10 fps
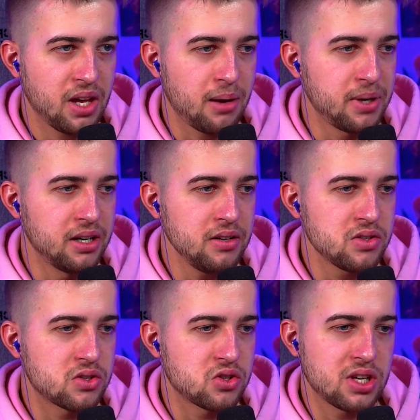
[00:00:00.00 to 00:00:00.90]
I mean, it
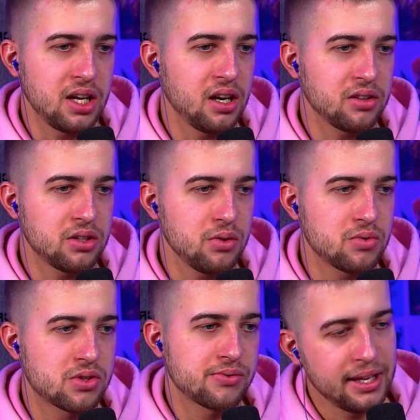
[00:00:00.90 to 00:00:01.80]
is. Just take out the
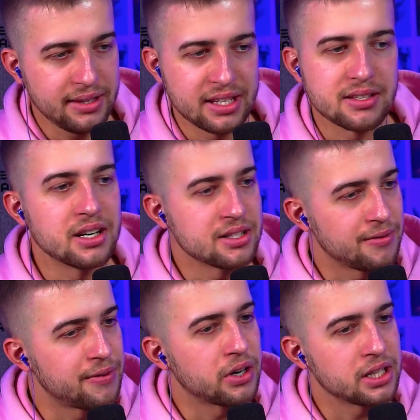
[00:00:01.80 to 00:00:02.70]
dudes. Yes, it is a
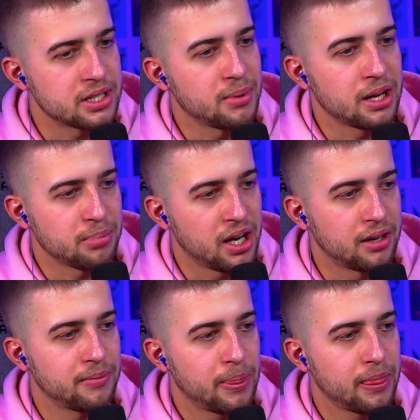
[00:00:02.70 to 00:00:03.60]
very intimidating
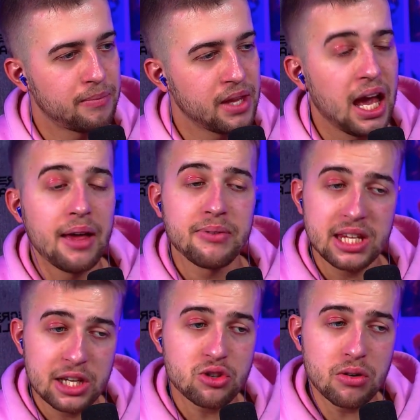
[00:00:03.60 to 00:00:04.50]
part.
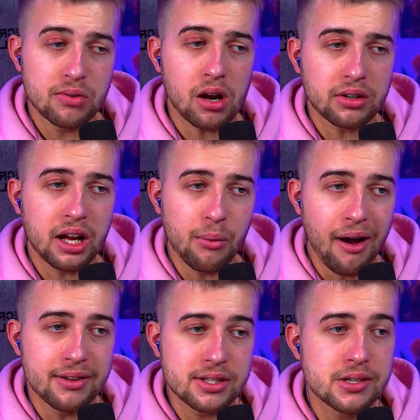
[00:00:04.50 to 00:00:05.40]
True crocodile
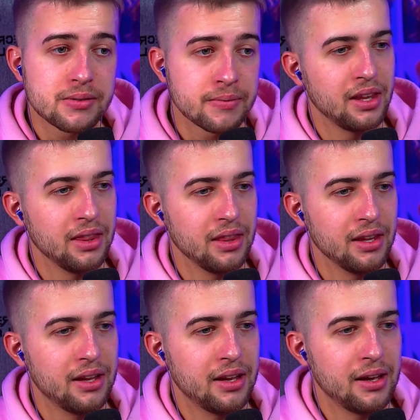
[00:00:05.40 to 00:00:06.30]
was.
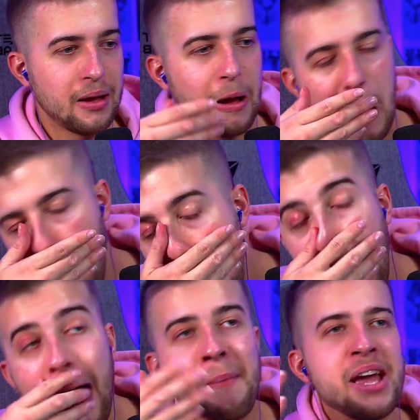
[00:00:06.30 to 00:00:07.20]

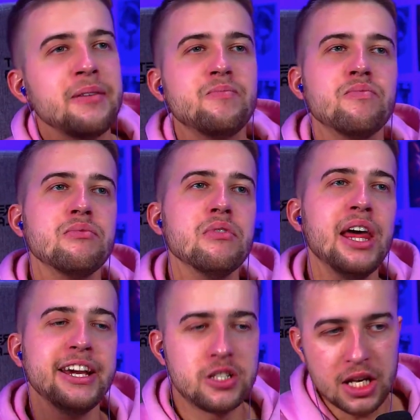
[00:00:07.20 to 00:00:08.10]
I mean,
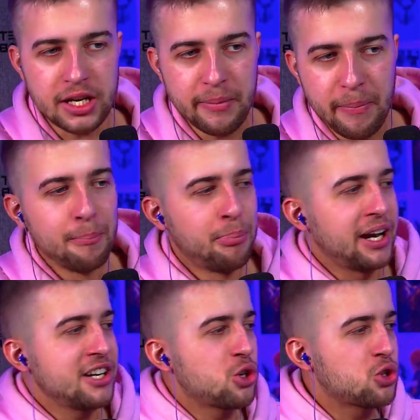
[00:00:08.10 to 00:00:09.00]
he did,
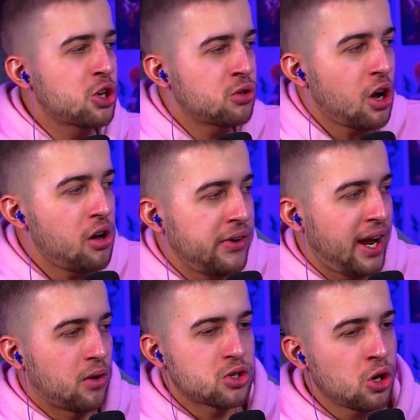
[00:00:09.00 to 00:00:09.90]
but he's also gone
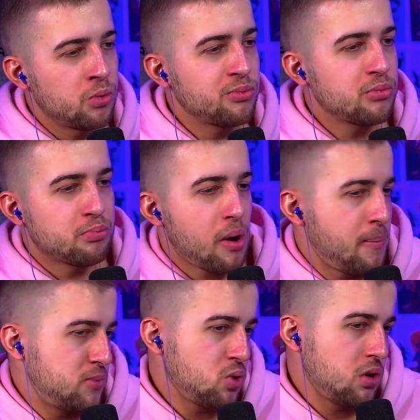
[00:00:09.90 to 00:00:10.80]
now. So,
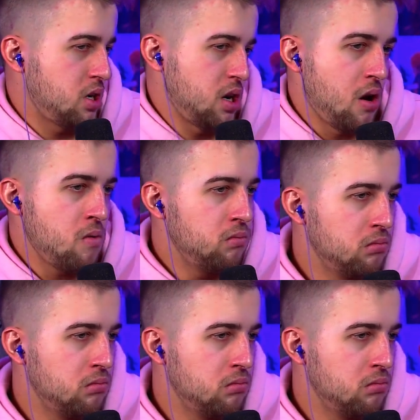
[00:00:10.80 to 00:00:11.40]
problem sorted, you know?